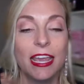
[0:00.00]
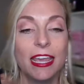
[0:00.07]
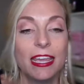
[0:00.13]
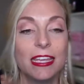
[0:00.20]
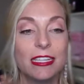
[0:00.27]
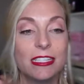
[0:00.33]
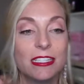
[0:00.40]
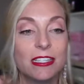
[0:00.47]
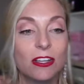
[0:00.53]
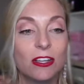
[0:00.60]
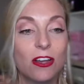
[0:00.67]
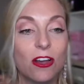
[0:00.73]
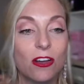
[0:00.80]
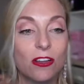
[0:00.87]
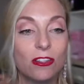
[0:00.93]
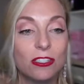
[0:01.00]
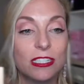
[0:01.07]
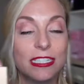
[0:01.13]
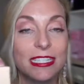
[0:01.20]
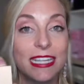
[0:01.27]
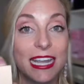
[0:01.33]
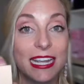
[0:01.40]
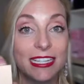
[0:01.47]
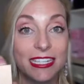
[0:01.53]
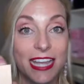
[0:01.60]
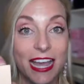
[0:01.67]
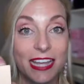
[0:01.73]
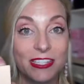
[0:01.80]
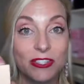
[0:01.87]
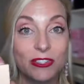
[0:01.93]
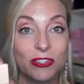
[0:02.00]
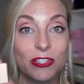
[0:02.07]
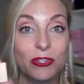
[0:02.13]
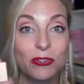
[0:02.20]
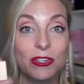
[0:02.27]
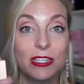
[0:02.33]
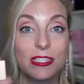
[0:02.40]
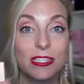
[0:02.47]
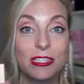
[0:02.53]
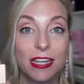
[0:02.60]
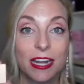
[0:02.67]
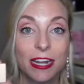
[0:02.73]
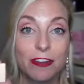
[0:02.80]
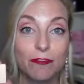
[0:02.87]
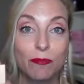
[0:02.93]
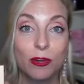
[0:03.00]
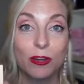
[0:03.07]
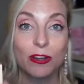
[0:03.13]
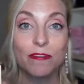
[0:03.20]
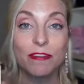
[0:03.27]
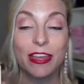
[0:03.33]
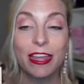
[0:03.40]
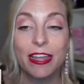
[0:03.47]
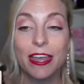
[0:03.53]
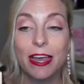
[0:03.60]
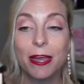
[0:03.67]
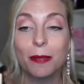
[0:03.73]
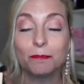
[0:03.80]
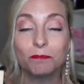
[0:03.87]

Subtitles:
is called Sandcastle. So this is kind of more of a